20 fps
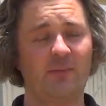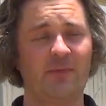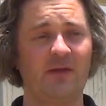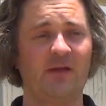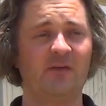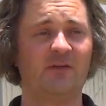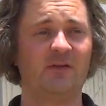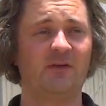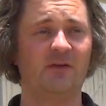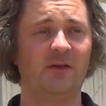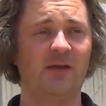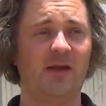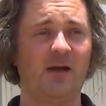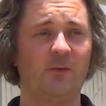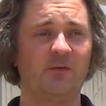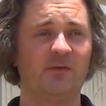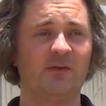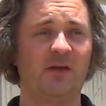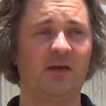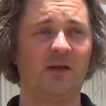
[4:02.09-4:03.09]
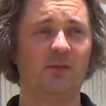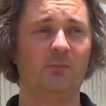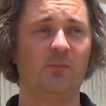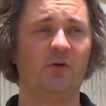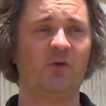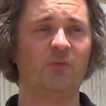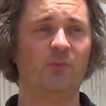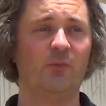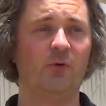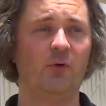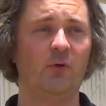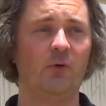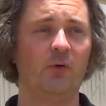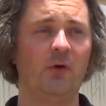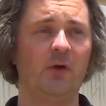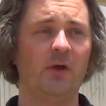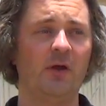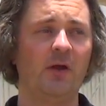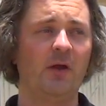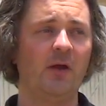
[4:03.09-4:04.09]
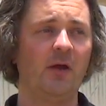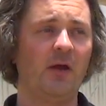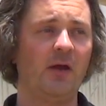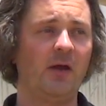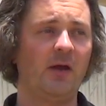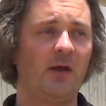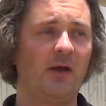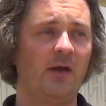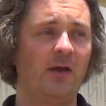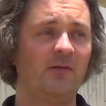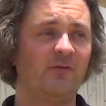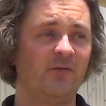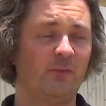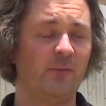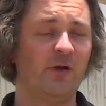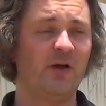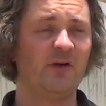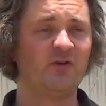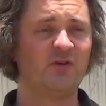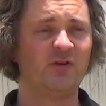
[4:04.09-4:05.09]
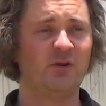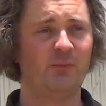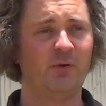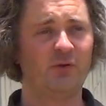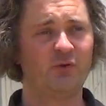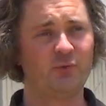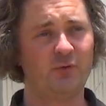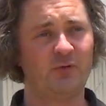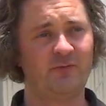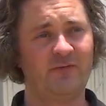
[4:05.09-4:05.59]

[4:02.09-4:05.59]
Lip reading: that's going to allow us to get much more information and much more